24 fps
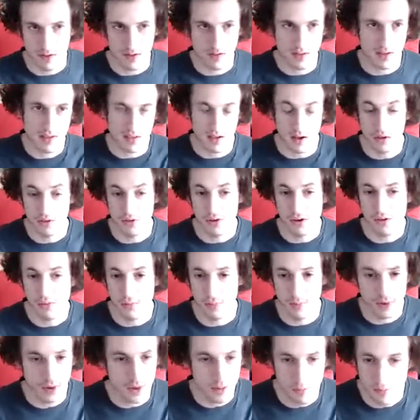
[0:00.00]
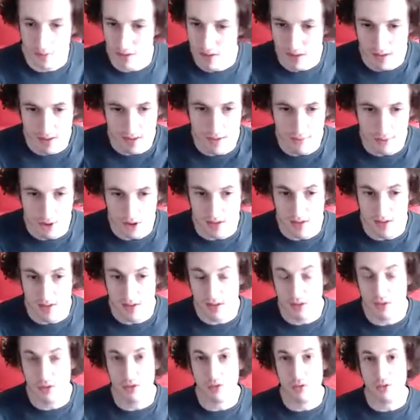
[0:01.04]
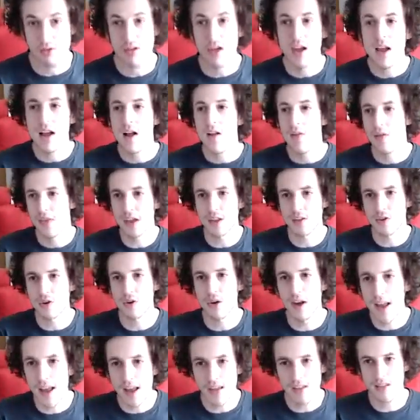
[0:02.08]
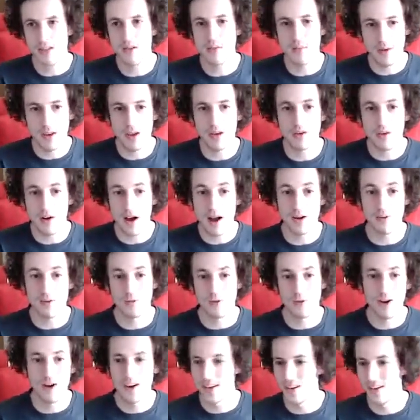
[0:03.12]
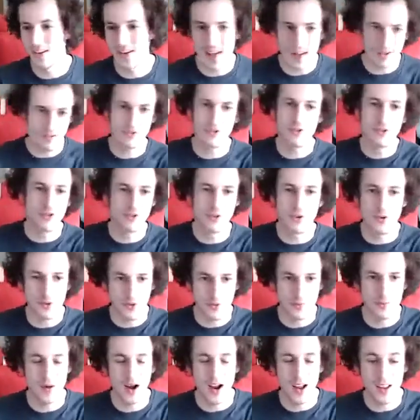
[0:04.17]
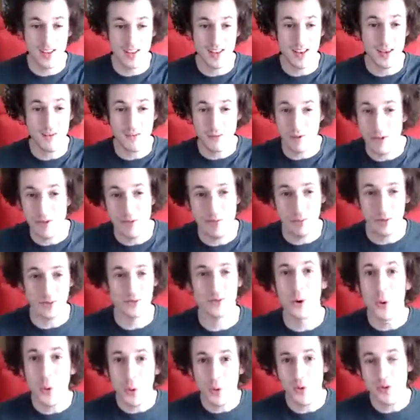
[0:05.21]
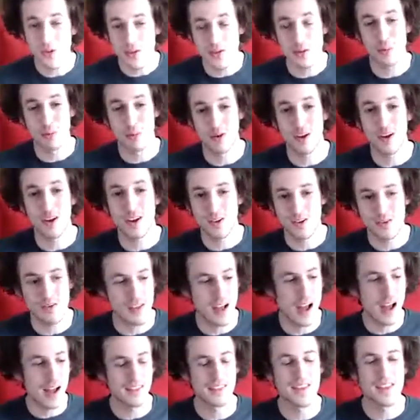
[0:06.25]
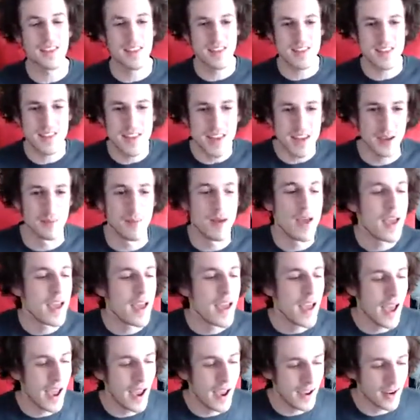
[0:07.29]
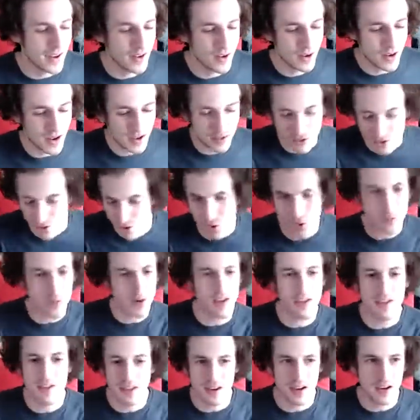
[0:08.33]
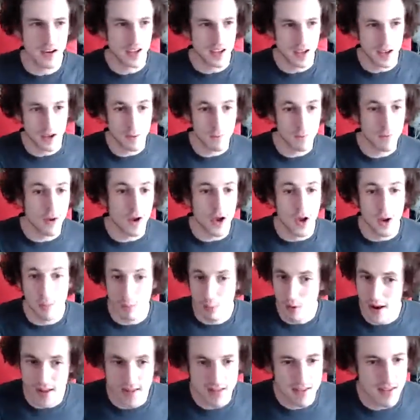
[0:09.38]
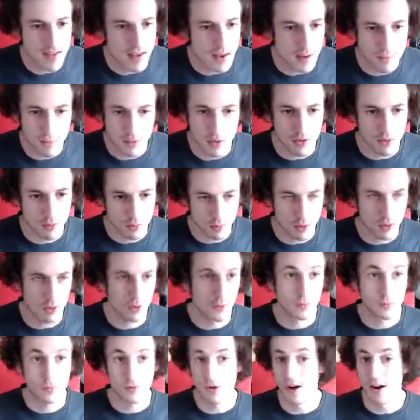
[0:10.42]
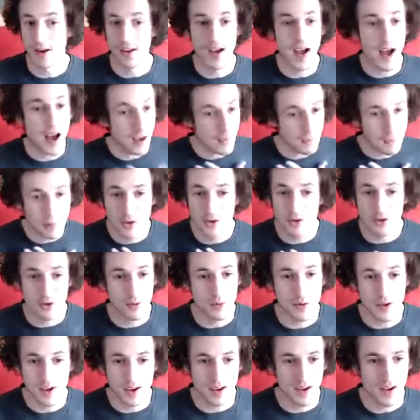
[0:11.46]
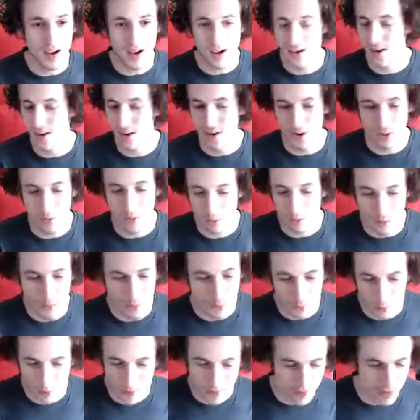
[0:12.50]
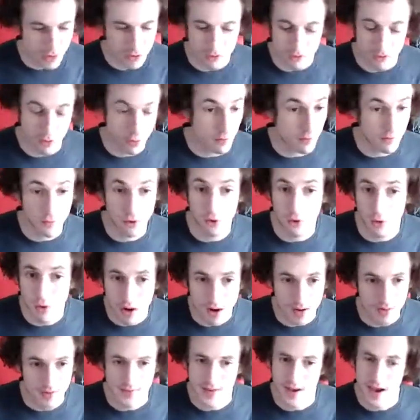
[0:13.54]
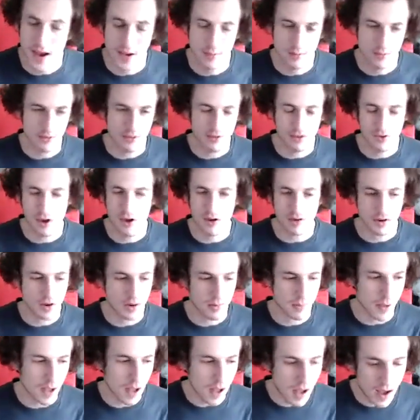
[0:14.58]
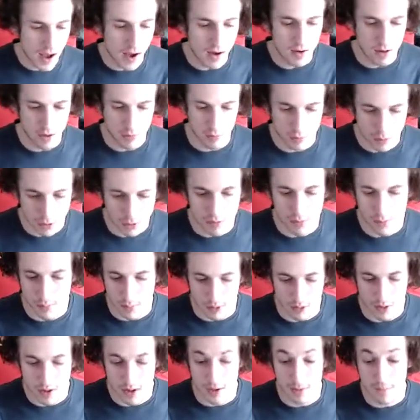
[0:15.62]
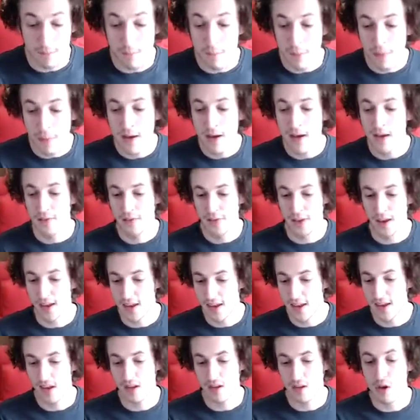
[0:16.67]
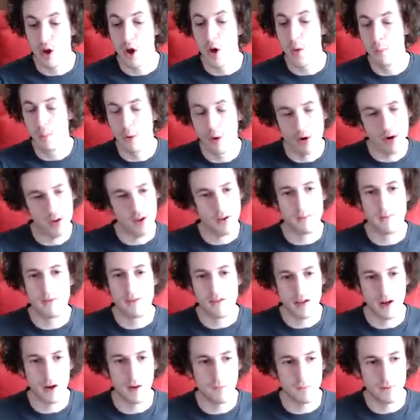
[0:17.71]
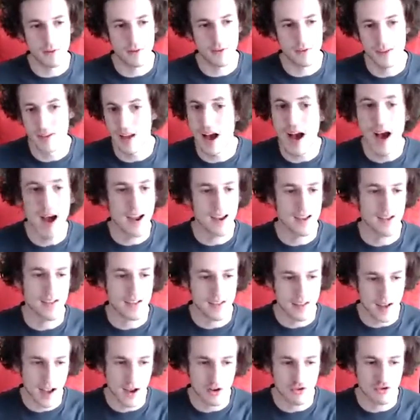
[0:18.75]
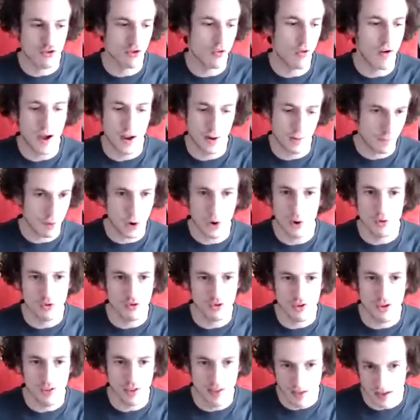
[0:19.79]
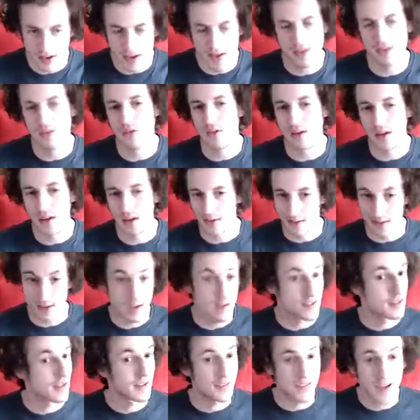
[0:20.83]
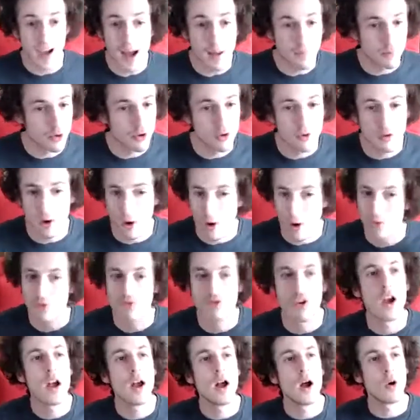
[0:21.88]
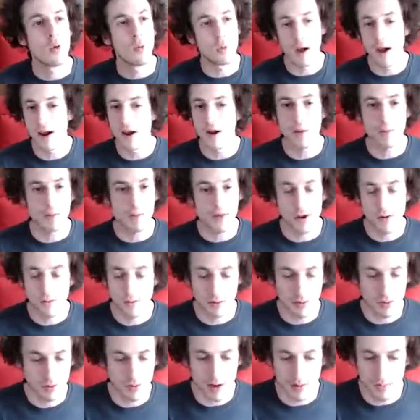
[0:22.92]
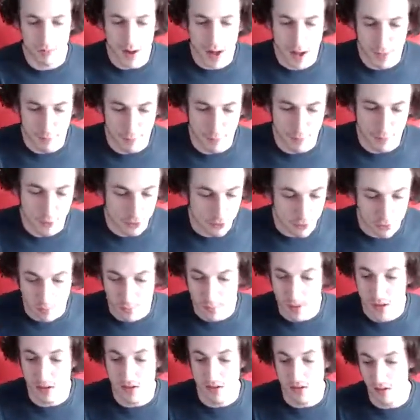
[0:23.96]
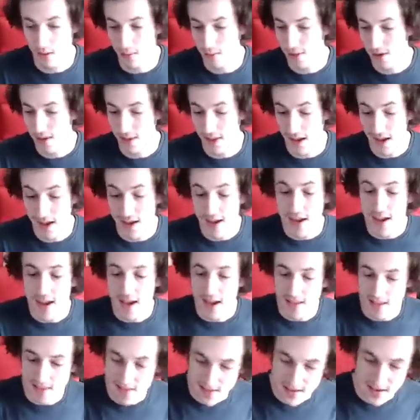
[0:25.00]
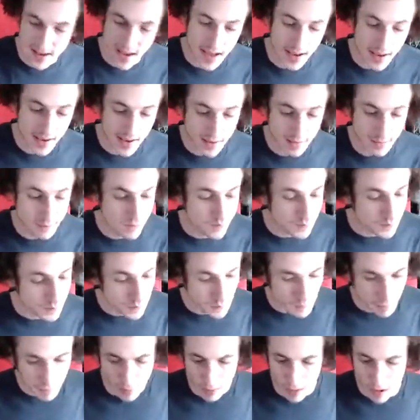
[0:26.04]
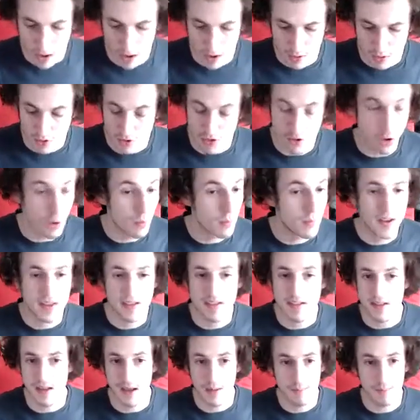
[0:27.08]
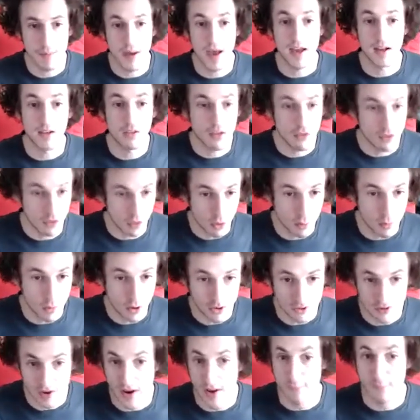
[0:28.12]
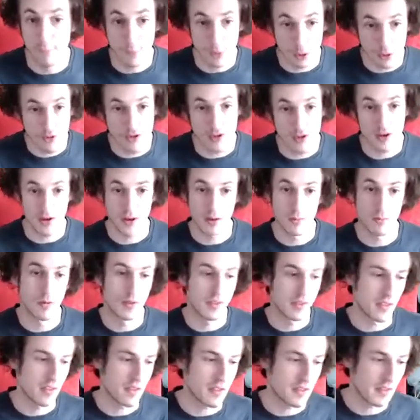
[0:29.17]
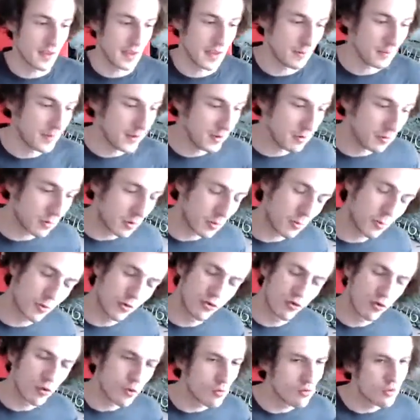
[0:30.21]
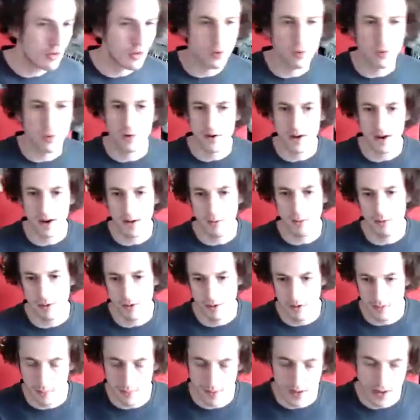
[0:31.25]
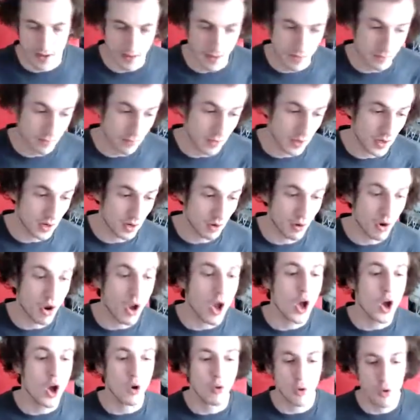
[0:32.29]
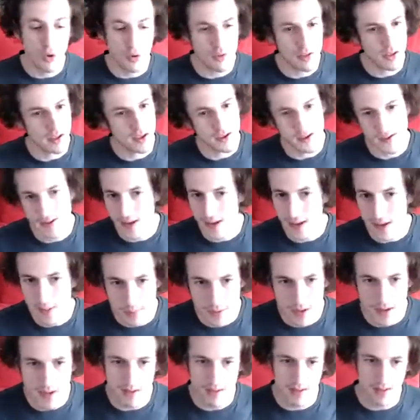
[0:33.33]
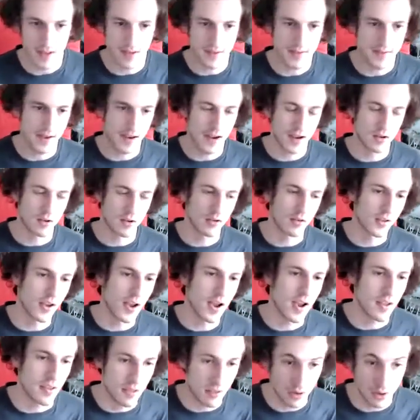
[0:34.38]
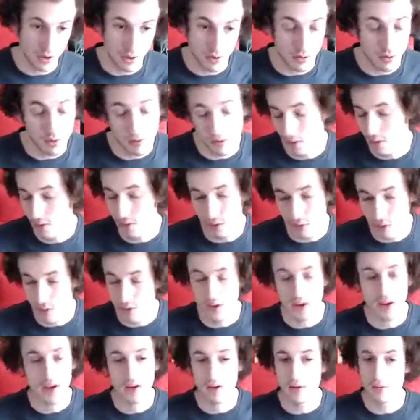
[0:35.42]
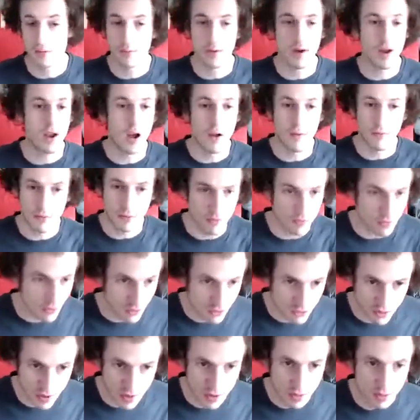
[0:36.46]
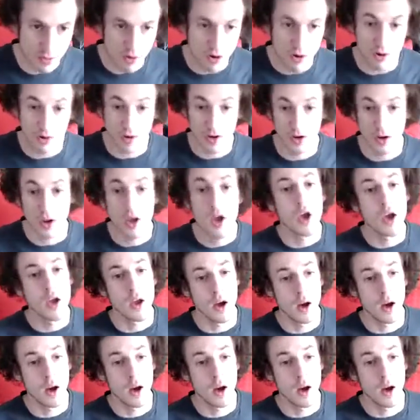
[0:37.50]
that the Celtics played with the 76ers, that there has to be a lot of credit, not just towards Brad Stevens, but towards the players on this team. And it's so easy to give Brad Stevens a world of credit. I've been doing it, with these shows for a long time, just talking about how I really believe that he has put himself into the highest echelon of coaches in the league, that he's a top 2 coach, right up there with Greg Popovich, from being somebody that has taken so many setbacks, so much adversity with this team, dealing with losing Gordon Hayward at the beginning of the year, losing a key piece like Daniel Theis, looking in the playoffs, losing Shane Larkin